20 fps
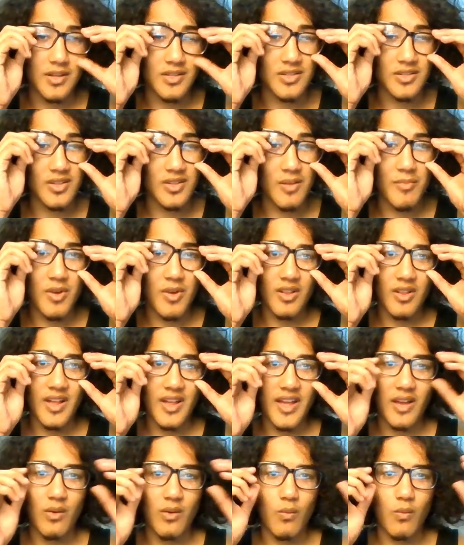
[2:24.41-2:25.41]
So I'm all
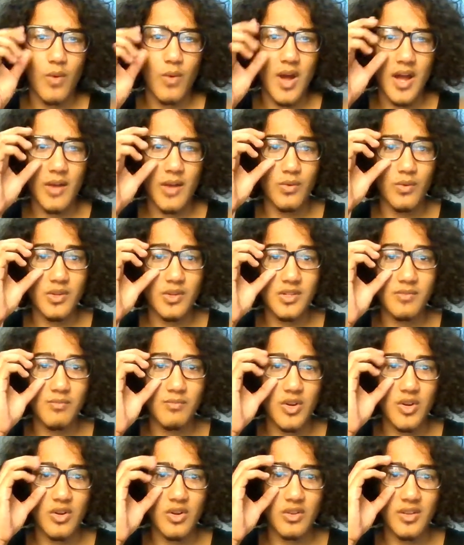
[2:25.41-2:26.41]
like, why was
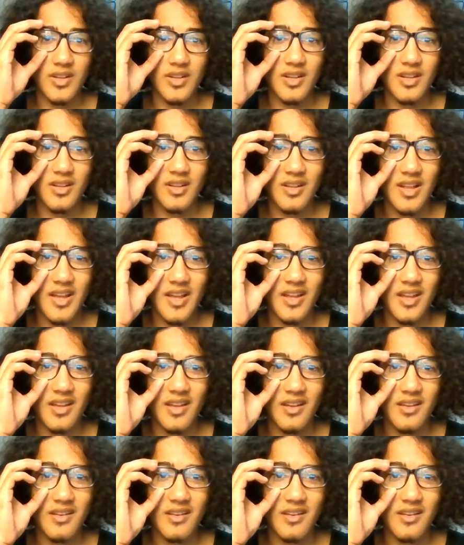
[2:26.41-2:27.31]
Merlin like